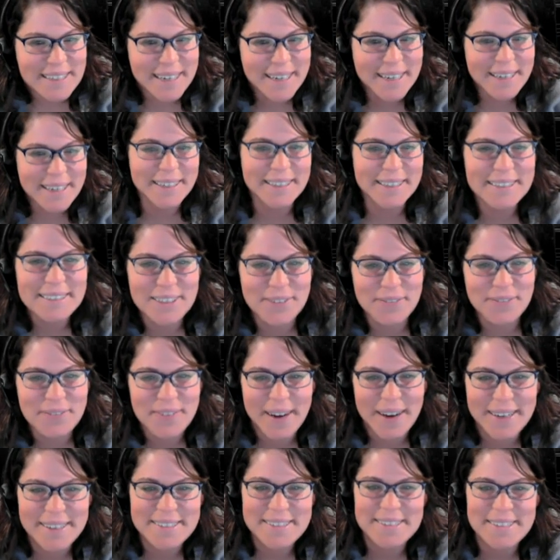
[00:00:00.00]
to
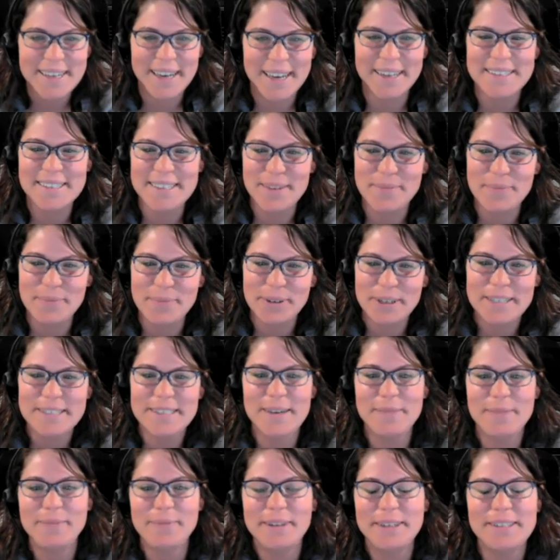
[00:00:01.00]
find sites and
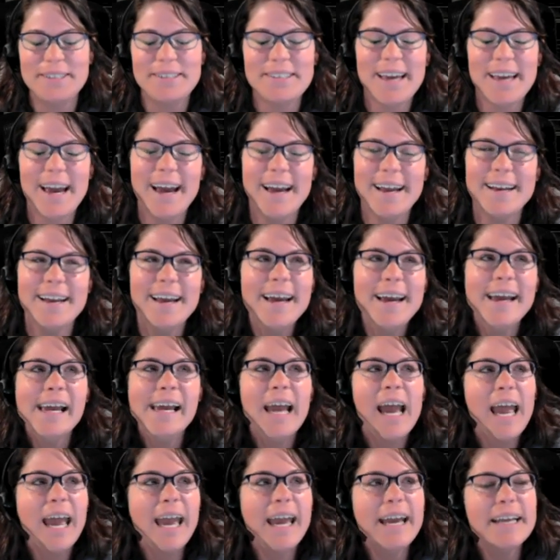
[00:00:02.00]
preceptors and
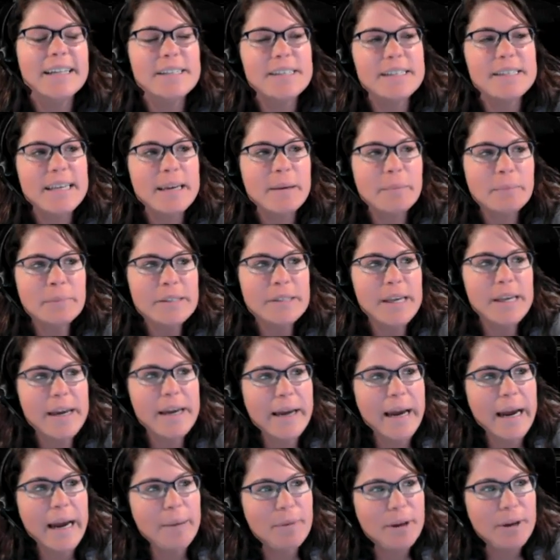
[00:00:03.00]
it seems like
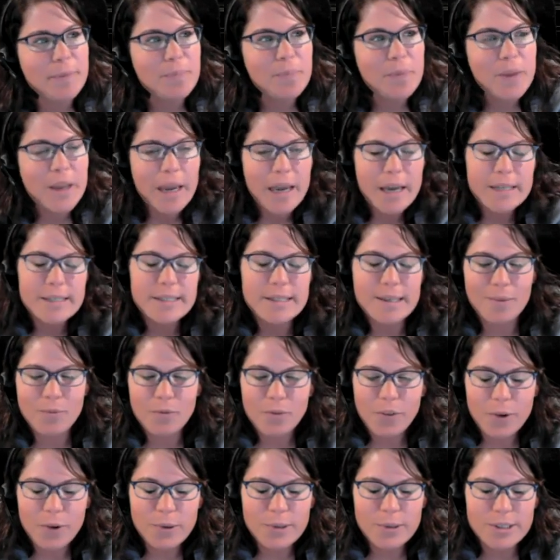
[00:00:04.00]
I mean some
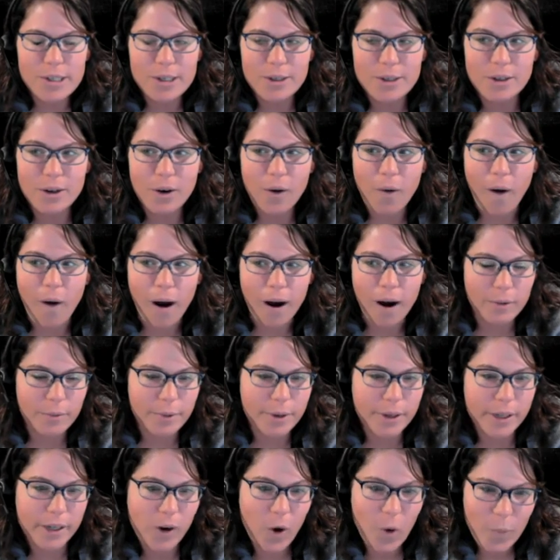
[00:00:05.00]
folks are are
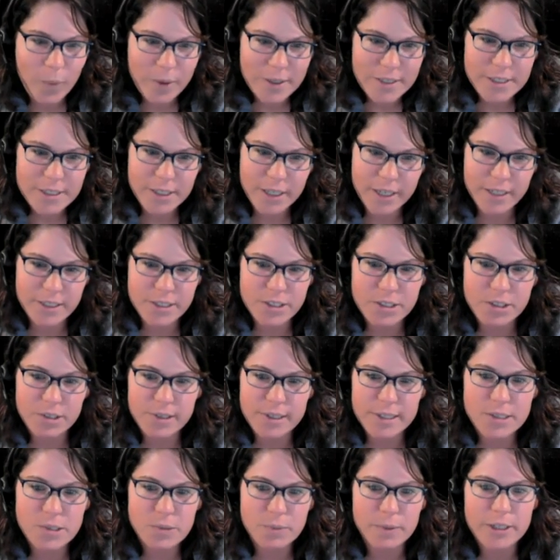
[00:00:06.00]
really open to like
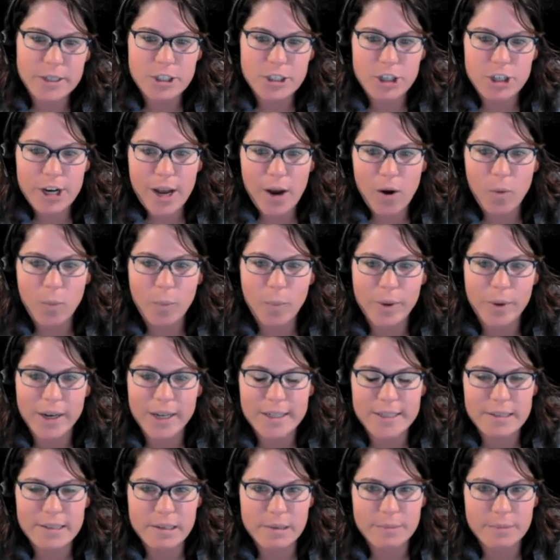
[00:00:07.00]
students reaching out but it
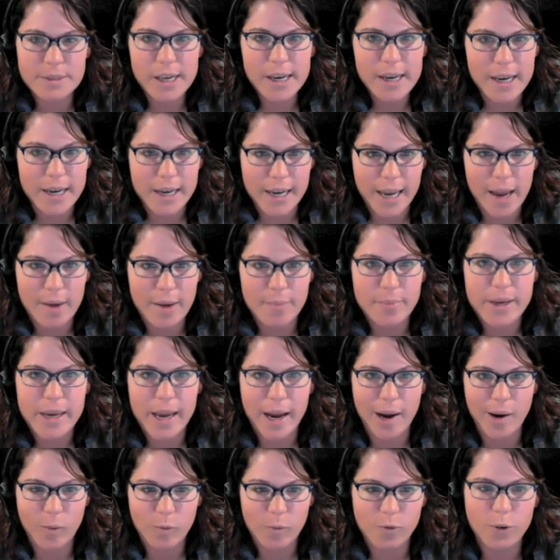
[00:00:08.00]
seems like it can be
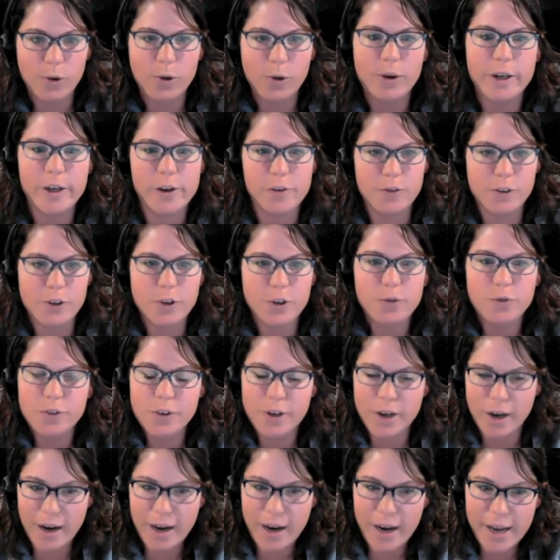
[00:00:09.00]
helpful if you've
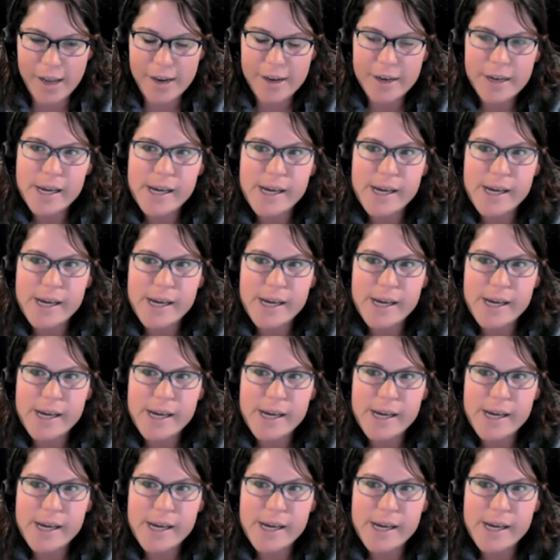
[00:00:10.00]
got